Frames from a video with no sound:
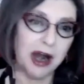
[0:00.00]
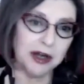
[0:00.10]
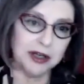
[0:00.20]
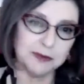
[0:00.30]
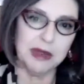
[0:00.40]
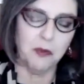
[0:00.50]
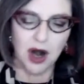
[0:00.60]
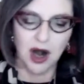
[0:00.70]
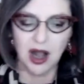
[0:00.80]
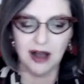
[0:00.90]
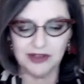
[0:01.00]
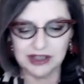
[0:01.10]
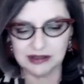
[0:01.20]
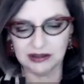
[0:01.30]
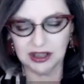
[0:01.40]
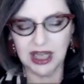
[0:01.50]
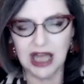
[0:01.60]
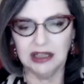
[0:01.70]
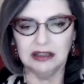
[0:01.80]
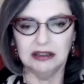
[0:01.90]
his memoir, obviously, and
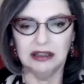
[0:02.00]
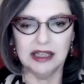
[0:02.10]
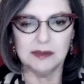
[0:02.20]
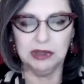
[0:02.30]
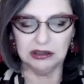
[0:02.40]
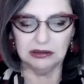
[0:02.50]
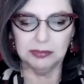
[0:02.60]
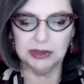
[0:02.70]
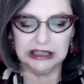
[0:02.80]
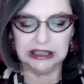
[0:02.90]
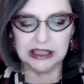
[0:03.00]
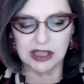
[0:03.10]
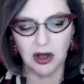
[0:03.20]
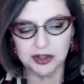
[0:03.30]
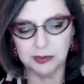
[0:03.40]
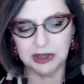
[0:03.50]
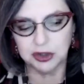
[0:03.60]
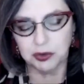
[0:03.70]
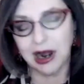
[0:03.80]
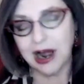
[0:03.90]
it has also been a
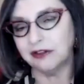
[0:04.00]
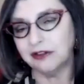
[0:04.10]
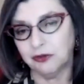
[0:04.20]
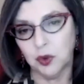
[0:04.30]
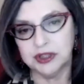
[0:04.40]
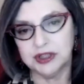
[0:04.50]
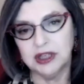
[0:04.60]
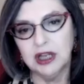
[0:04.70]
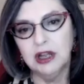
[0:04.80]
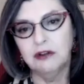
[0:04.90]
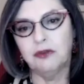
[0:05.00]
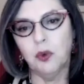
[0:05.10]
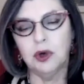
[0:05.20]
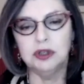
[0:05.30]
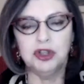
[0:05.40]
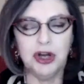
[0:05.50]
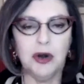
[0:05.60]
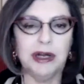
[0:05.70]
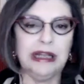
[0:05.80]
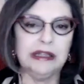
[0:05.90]
driving force for Jarrett
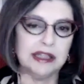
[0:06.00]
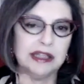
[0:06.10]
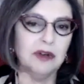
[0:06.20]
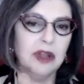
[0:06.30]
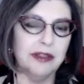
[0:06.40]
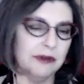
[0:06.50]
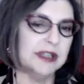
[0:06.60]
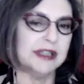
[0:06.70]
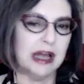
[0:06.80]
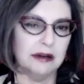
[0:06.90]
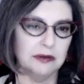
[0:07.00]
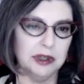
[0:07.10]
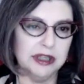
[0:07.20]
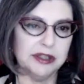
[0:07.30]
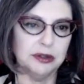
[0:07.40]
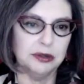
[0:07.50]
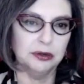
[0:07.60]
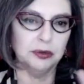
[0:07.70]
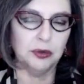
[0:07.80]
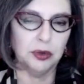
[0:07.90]
and several other exonerees
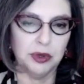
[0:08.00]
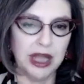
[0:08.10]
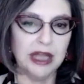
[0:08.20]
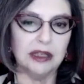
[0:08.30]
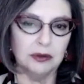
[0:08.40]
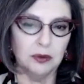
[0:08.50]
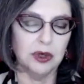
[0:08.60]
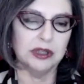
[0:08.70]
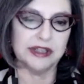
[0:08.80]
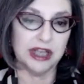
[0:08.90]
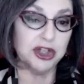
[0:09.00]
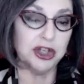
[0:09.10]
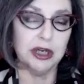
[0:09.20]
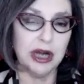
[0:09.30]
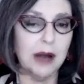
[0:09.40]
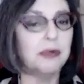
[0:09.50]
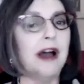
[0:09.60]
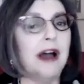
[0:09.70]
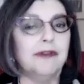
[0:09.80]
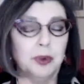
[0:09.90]
to create an organization, a
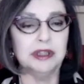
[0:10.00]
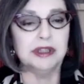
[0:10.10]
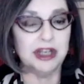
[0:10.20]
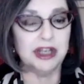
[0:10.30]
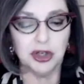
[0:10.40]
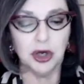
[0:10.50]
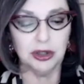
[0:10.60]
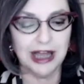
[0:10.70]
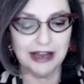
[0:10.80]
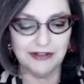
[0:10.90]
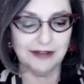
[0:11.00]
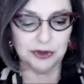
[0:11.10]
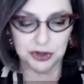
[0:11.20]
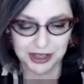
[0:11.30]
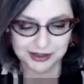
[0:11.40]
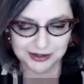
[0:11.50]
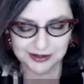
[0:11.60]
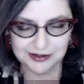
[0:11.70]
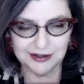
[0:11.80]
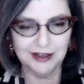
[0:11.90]
nonprofit organization called Life After
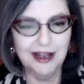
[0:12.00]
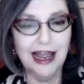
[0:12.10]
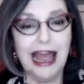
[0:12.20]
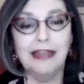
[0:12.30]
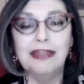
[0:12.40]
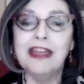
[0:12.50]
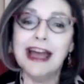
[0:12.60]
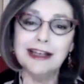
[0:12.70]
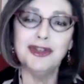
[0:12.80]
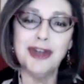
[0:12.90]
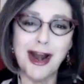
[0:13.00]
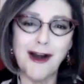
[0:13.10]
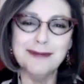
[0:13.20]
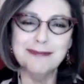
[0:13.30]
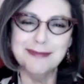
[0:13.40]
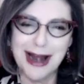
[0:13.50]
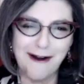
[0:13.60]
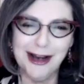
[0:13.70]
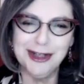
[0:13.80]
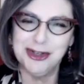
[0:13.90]
Justice. And then Jarrett
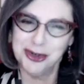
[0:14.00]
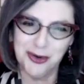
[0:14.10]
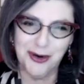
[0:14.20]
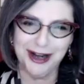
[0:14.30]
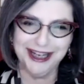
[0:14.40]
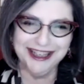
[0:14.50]
married Joi.